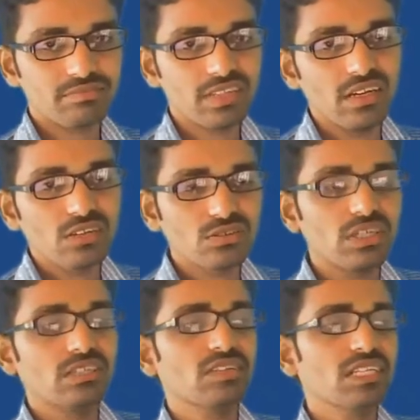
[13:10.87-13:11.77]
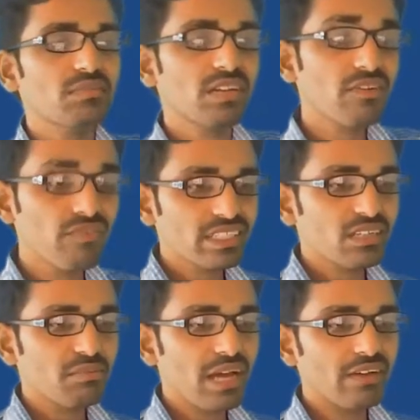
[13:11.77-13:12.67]
So it is going to be reflected
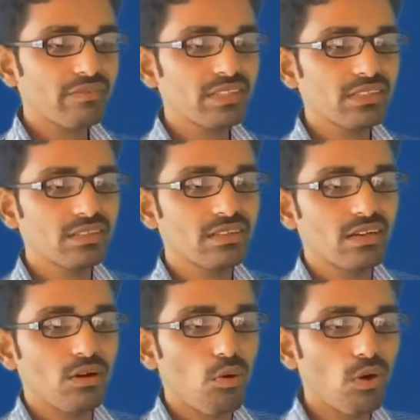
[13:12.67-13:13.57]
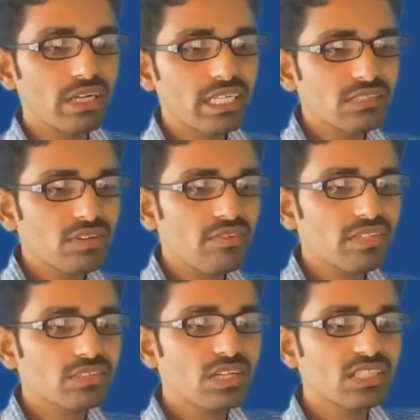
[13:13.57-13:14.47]
back with, voltage wave is
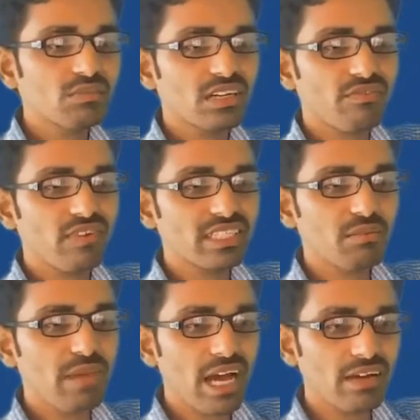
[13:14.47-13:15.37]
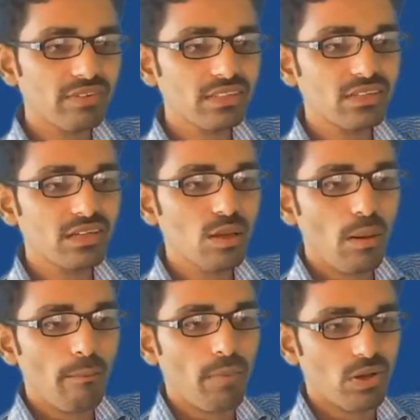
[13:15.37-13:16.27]
going to be reflected back with
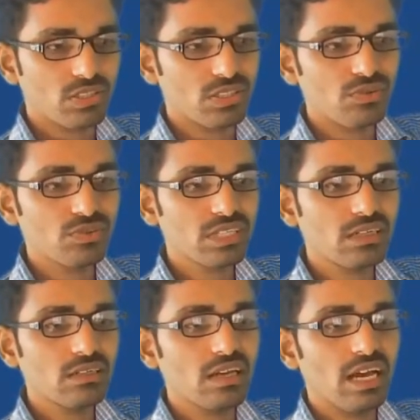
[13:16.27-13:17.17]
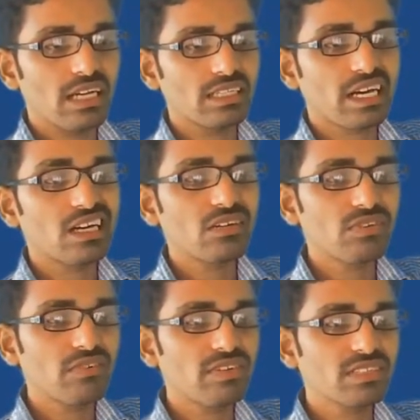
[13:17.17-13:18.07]
positive sign, and the current
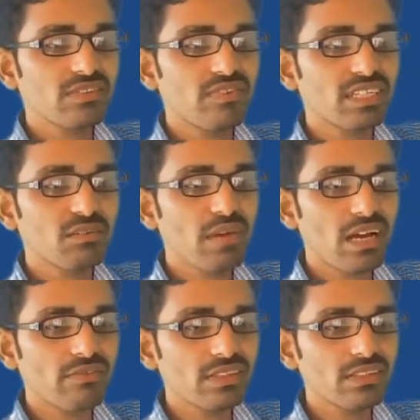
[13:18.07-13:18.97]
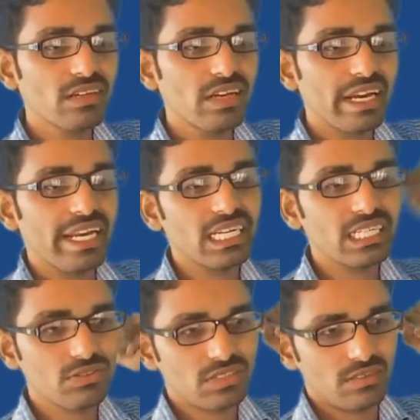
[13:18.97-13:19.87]
wave is reflected back with negative
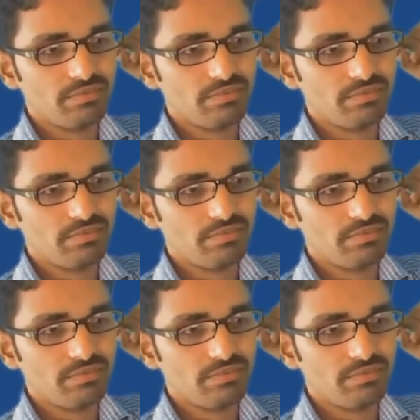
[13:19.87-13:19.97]
sign.